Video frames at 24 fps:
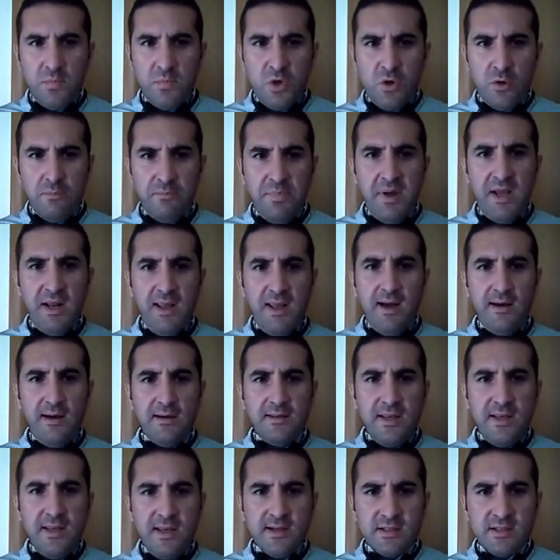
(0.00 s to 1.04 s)
Compelling
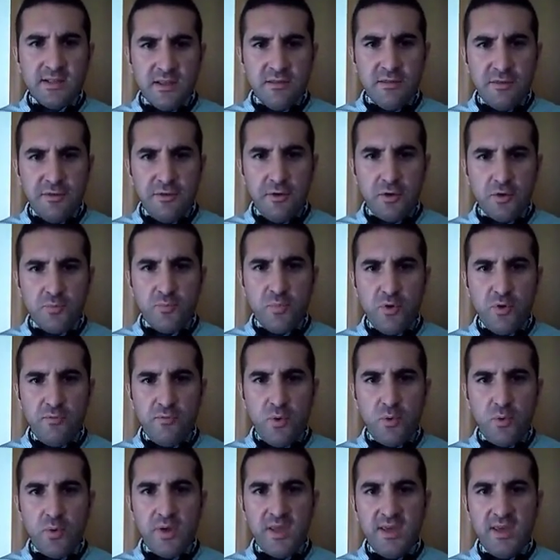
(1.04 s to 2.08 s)
ideas and
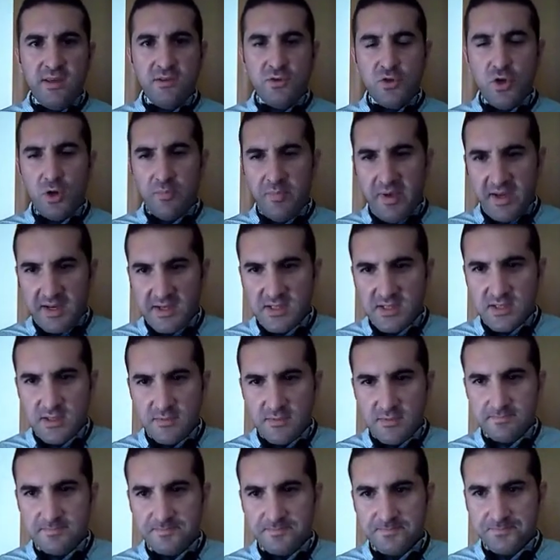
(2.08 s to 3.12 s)
thought-provoking
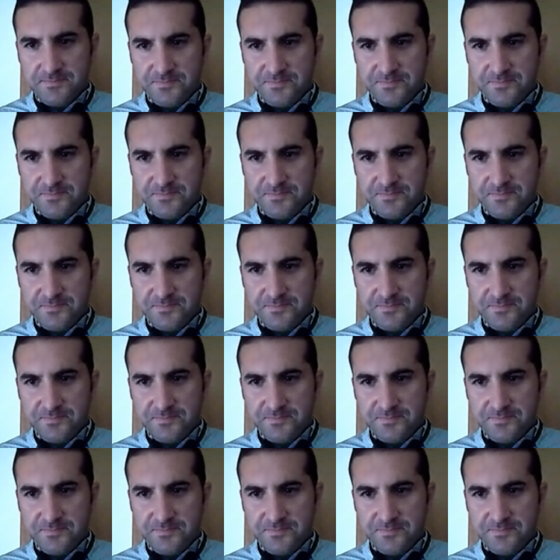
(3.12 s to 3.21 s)
topics.